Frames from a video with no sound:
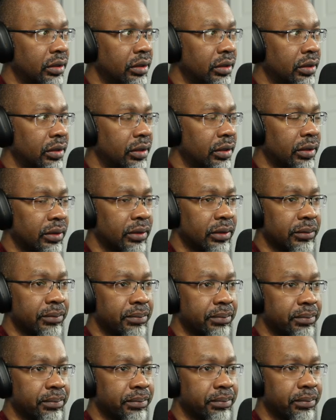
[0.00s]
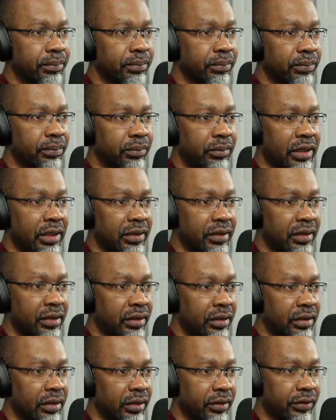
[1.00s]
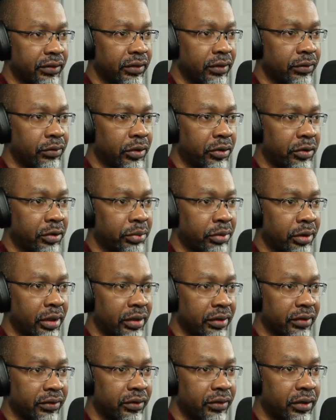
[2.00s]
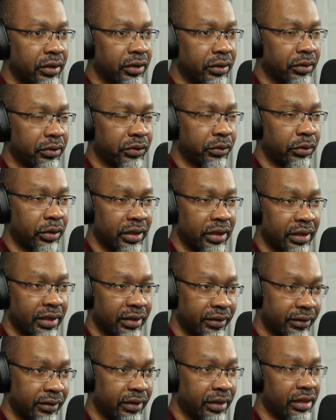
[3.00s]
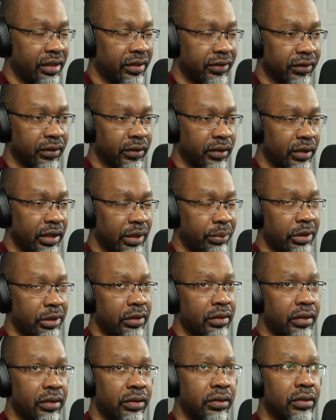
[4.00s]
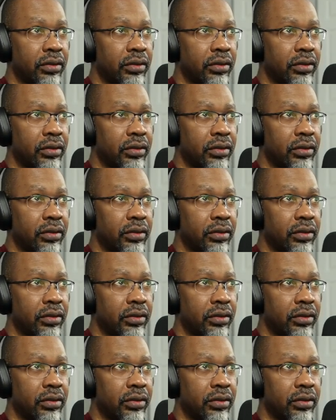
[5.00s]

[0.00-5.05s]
and then a list of all the products there. And so like I said, it's limited